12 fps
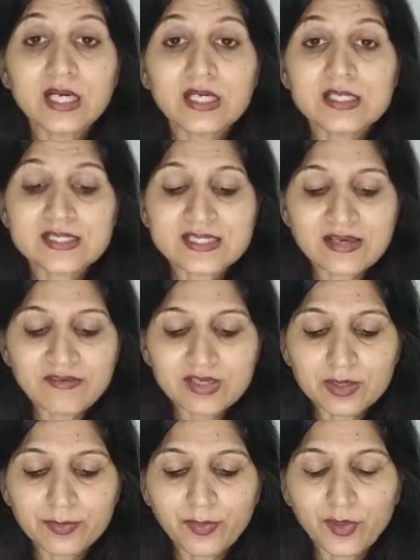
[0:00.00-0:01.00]

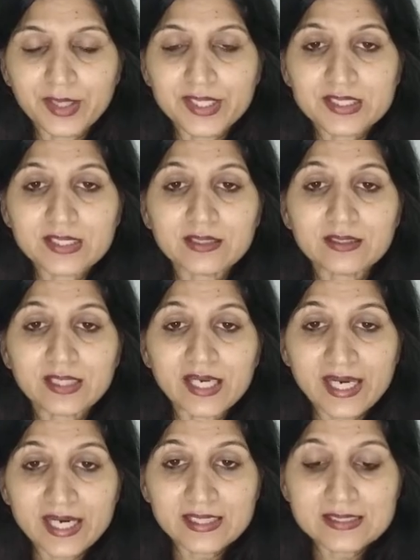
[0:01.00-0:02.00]
Seventh point in the
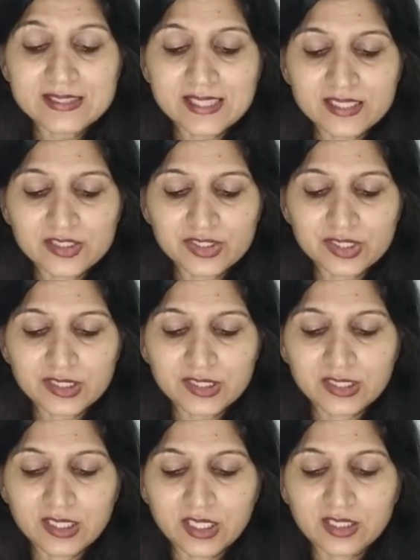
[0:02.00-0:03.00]
end
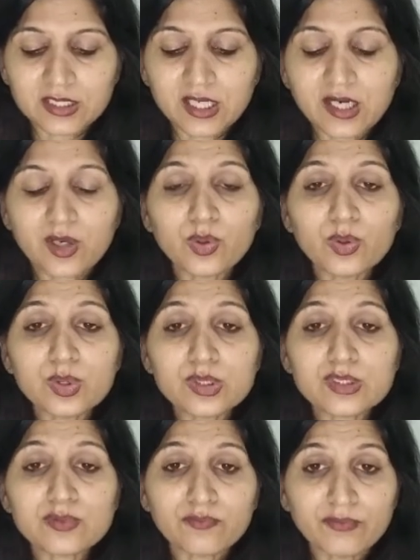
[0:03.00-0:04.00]
section, the
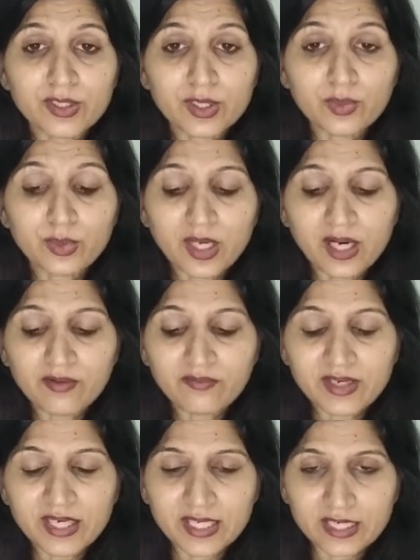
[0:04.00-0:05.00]
goose flew
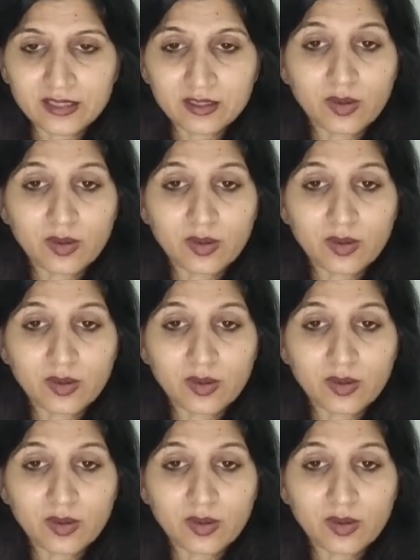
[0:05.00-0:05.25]
away.